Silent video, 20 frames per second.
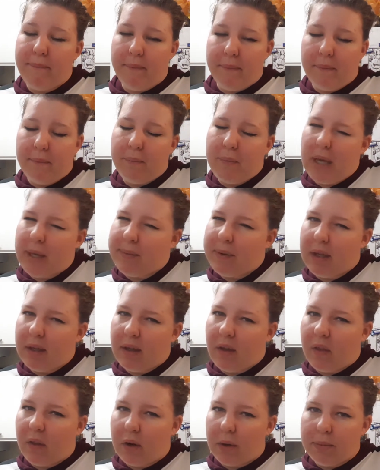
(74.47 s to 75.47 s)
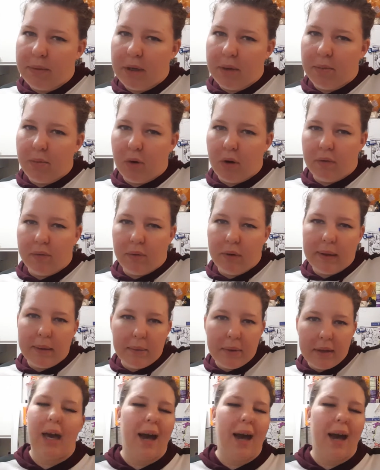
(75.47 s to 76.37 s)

maybe a little bit more frequent.